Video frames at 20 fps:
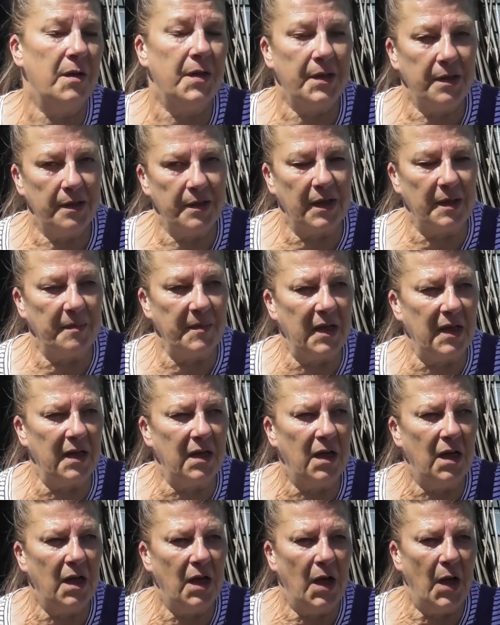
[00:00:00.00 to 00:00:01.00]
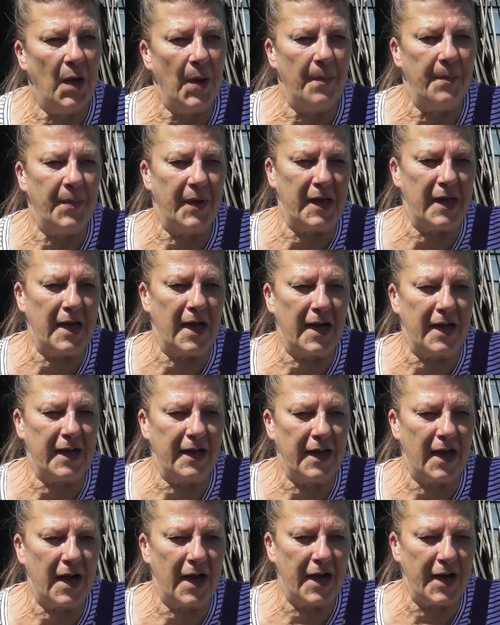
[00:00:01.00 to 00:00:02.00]
You know what I mean? But yeah,
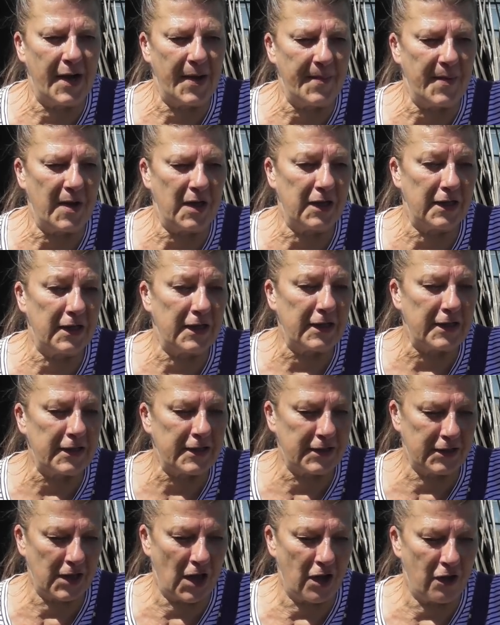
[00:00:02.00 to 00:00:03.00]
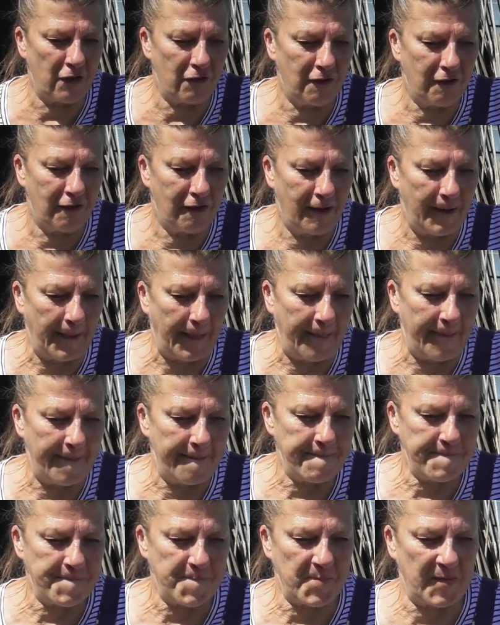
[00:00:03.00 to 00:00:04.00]
um, so
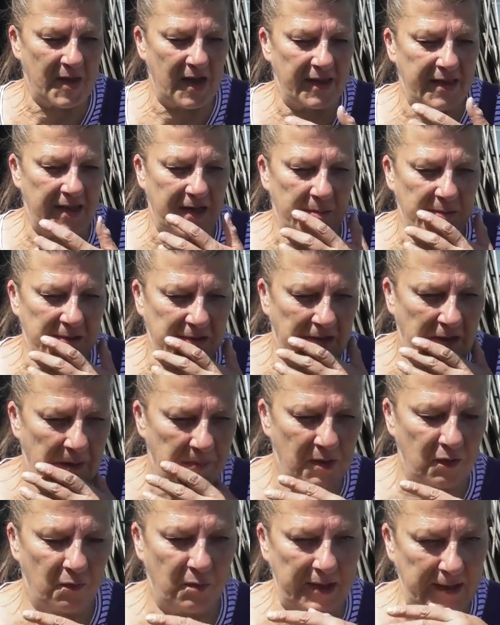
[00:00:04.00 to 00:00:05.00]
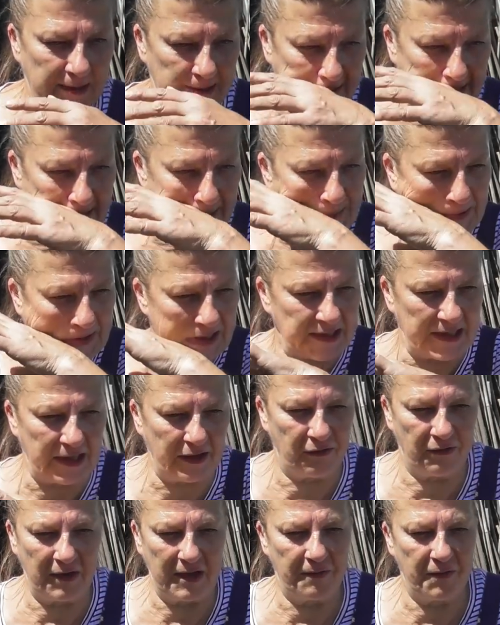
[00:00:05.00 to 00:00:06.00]
I think it was a couple of weeks ago, wasn't it?
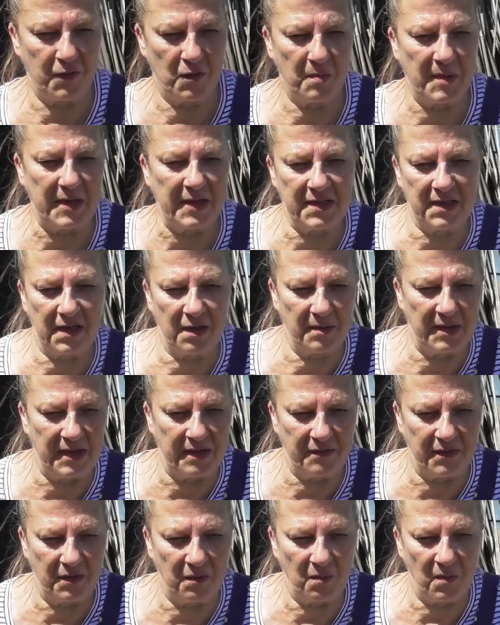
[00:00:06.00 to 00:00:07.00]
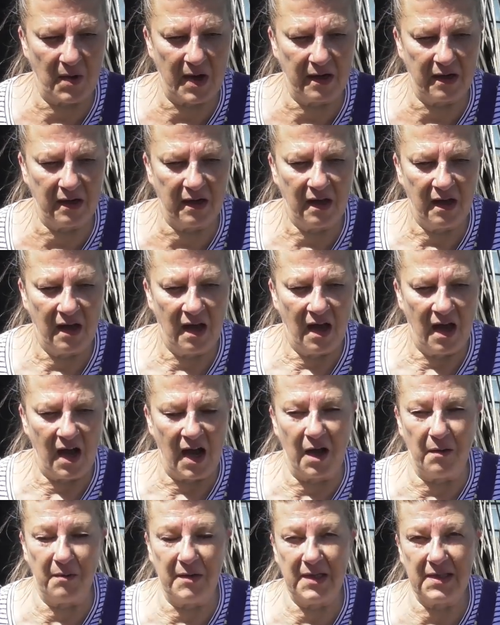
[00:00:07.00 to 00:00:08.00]
Three, four weeks ago, even when
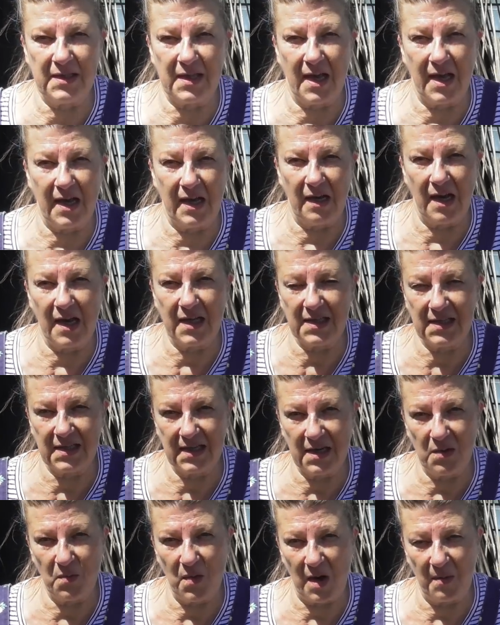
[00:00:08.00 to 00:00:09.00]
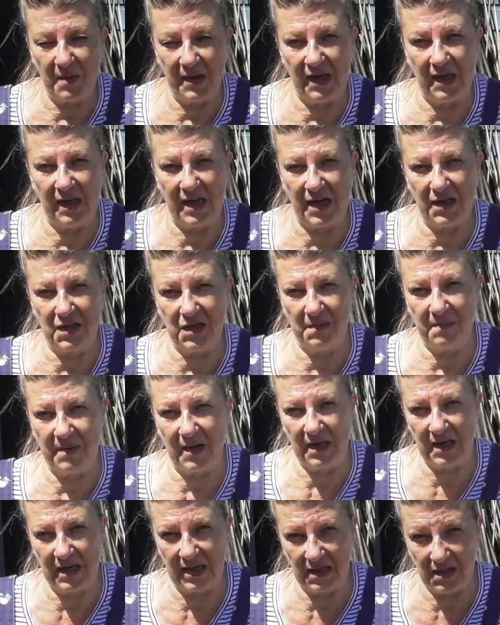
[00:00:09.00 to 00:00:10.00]
I was saying, let's see where we can get to
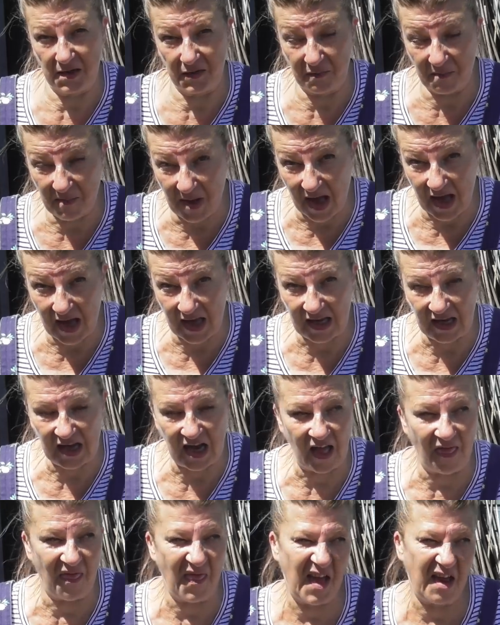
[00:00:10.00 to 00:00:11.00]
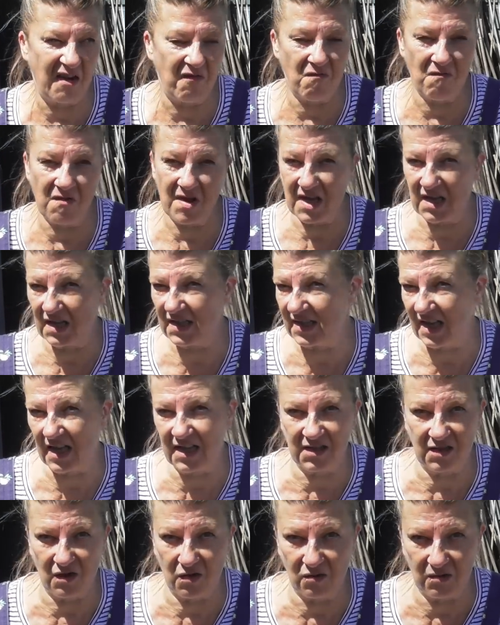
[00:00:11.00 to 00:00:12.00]
by the end of May and then
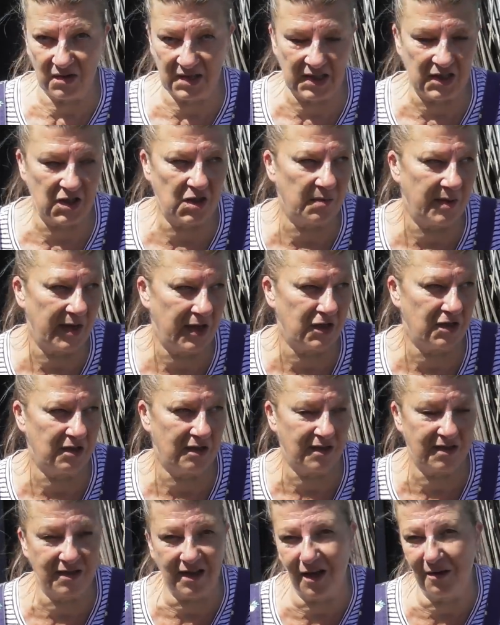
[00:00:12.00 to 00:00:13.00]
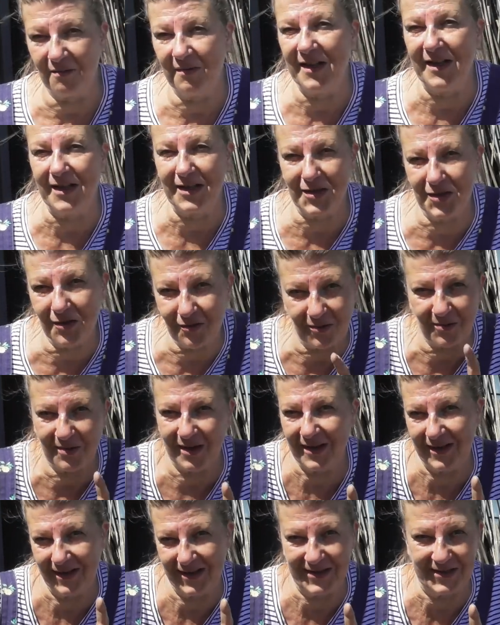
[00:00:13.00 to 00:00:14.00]
reassess the whole situation. So it's not
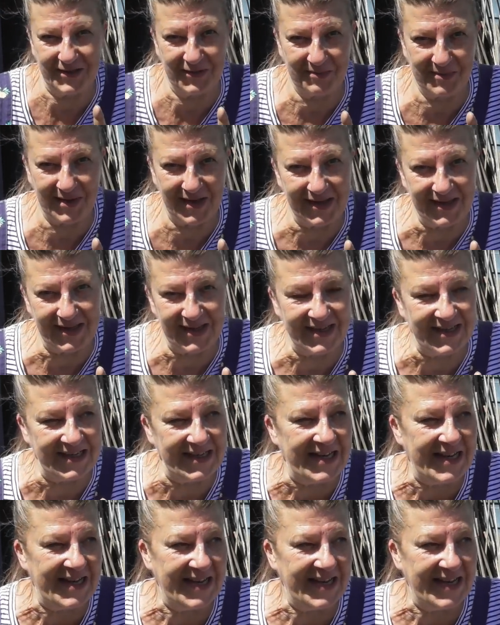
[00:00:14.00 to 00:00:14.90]
quite the end of May yet.